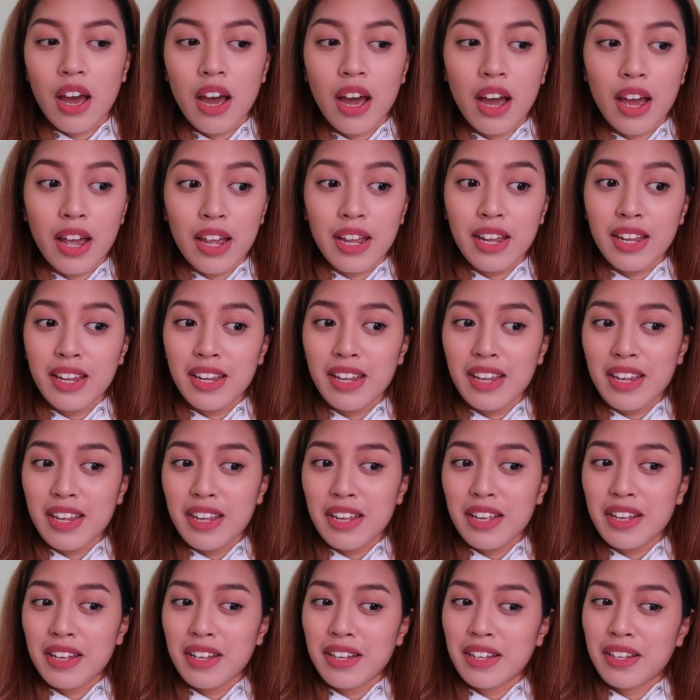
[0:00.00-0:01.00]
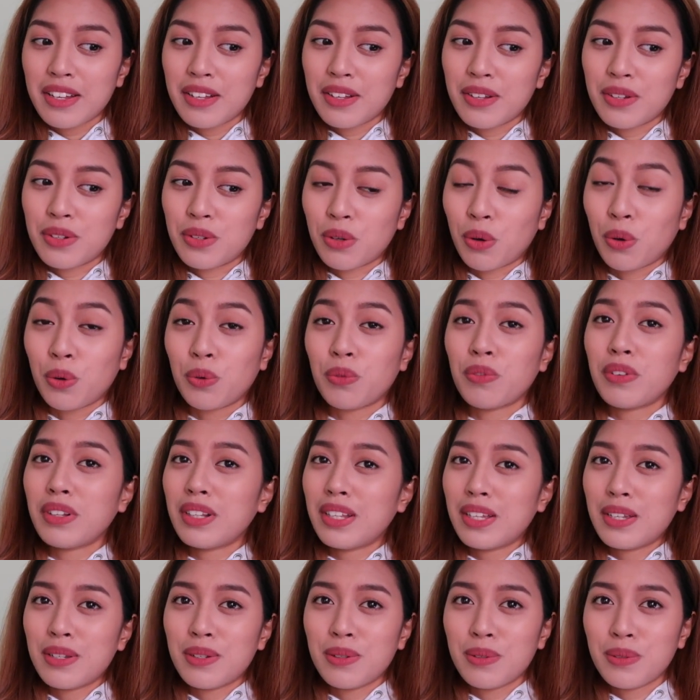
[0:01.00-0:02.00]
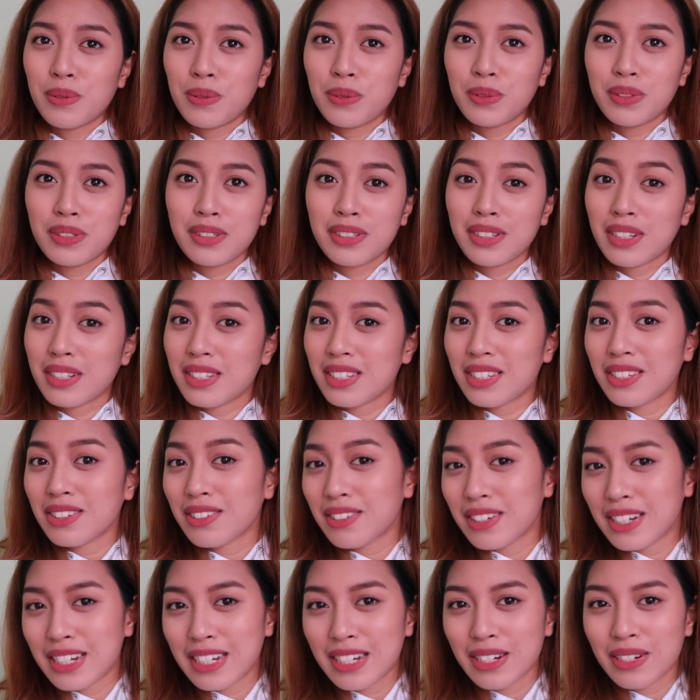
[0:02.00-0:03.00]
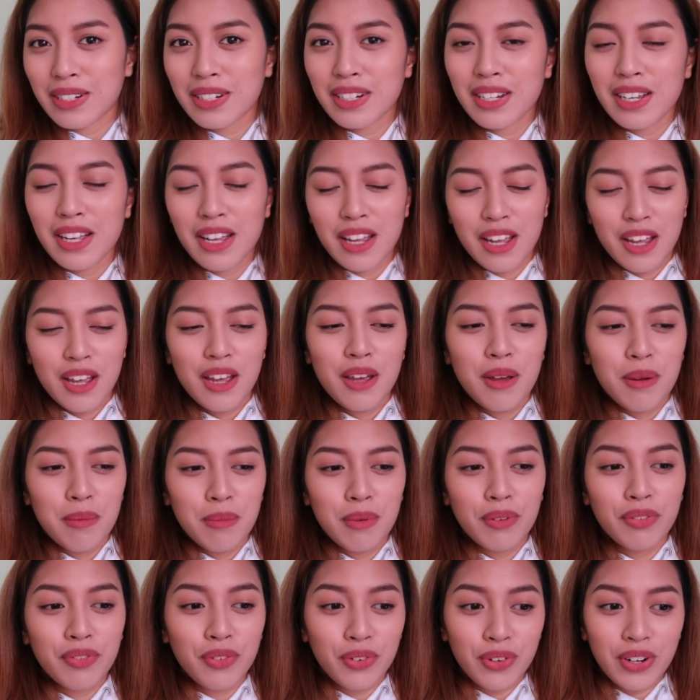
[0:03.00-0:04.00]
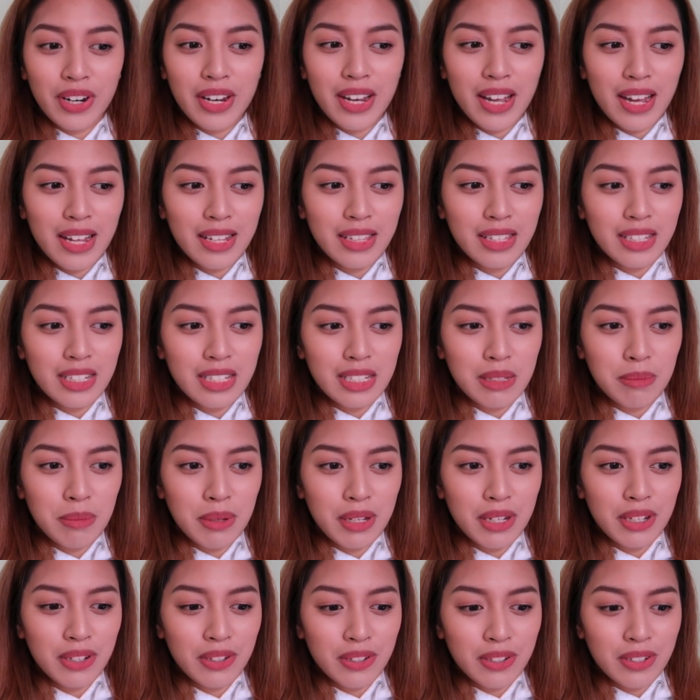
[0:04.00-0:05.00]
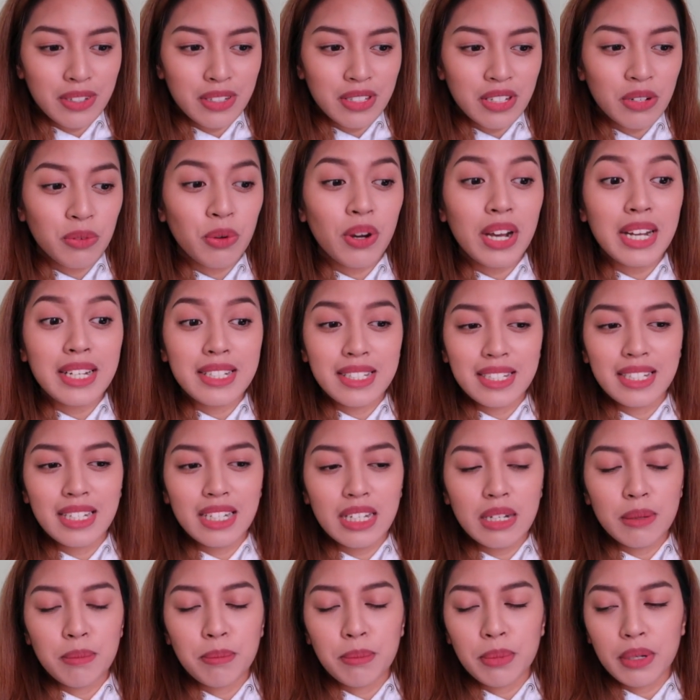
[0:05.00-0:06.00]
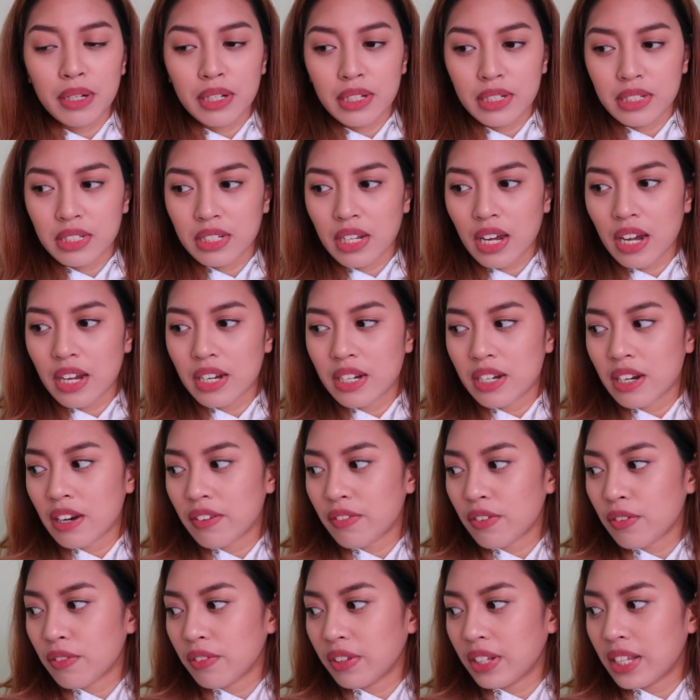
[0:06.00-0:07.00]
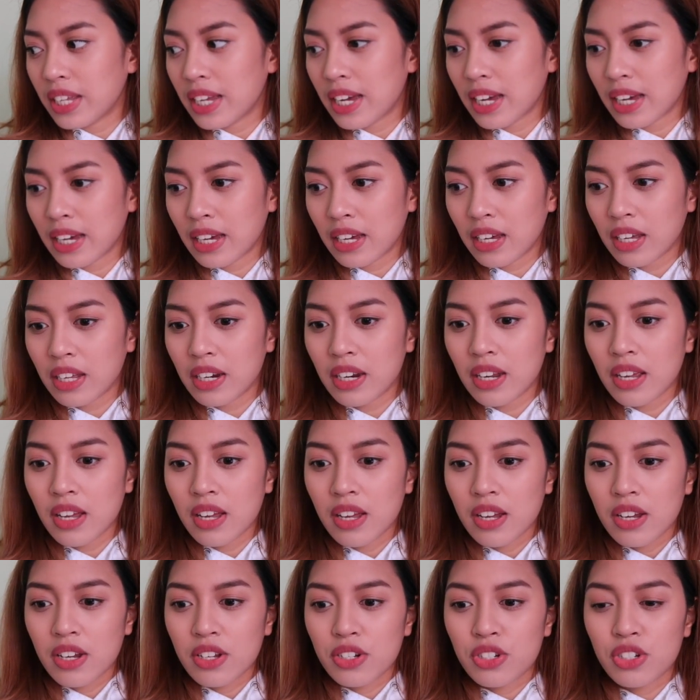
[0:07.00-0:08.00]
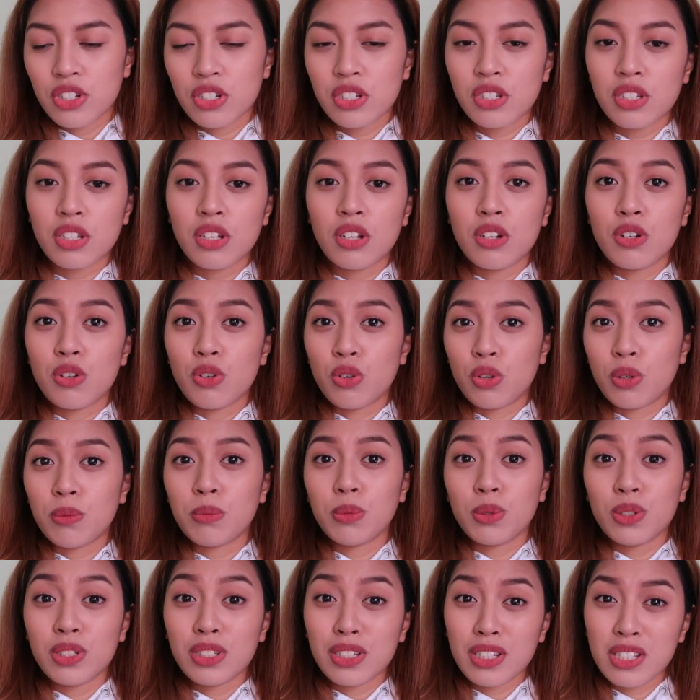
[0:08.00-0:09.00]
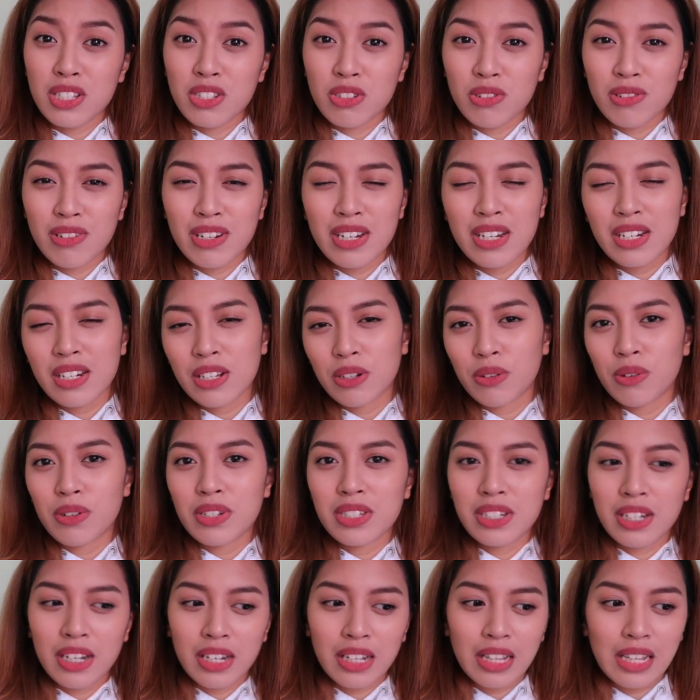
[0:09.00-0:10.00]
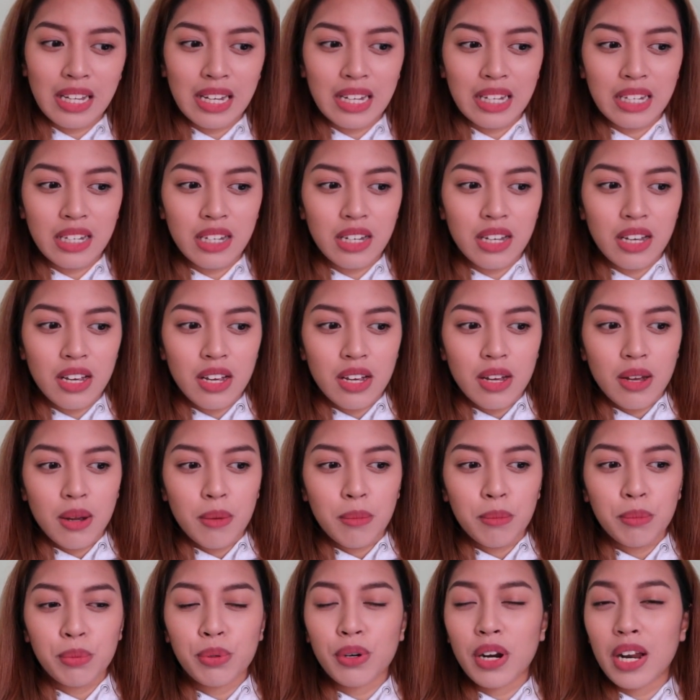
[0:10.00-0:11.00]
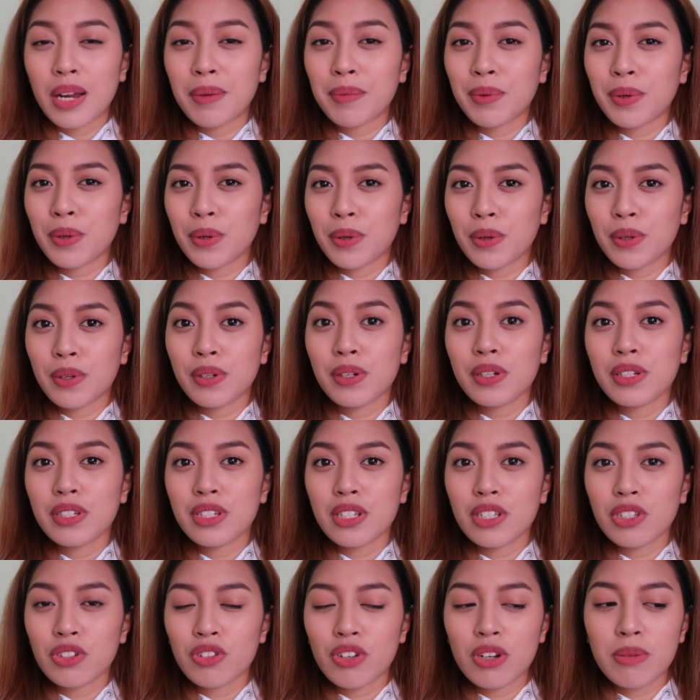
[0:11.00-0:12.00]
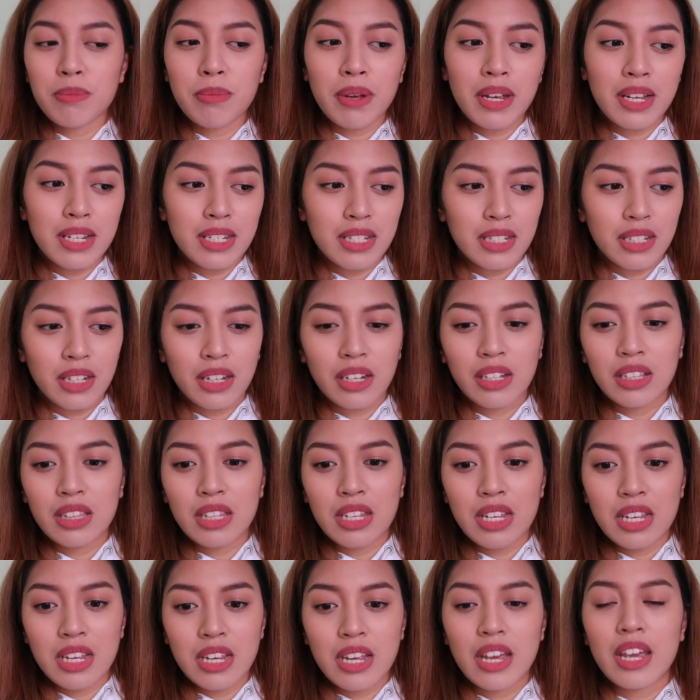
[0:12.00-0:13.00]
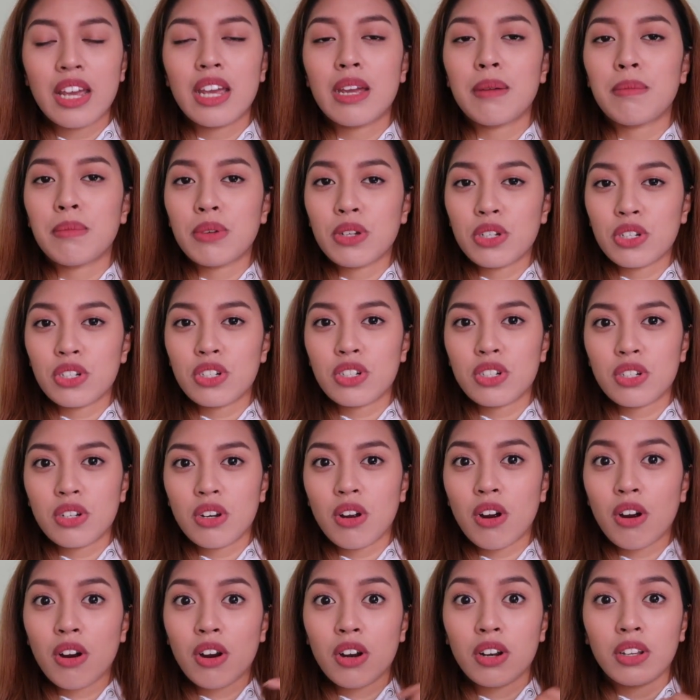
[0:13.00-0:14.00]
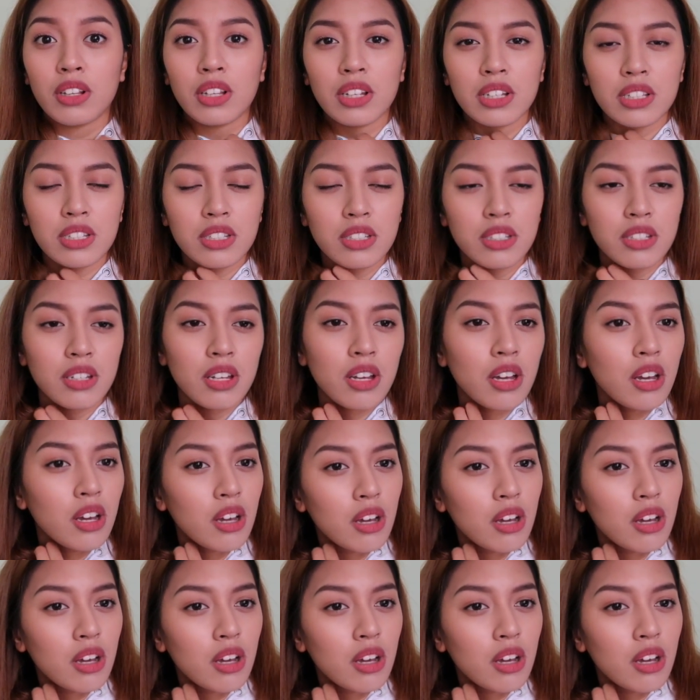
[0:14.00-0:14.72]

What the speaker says: I don't really use sunscreen before I had this because, well, I did, but I never really had just a normal sunscreen. I always had like primer sunscreen base, like the Heimish Artless